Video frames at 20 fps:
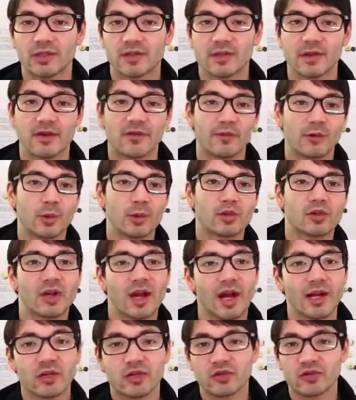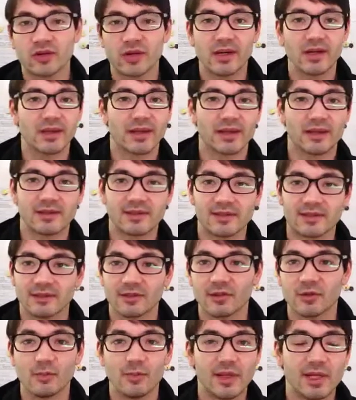So therefore we kind of treat it like it's a
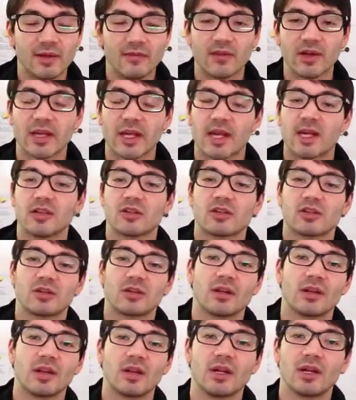little mini vacation.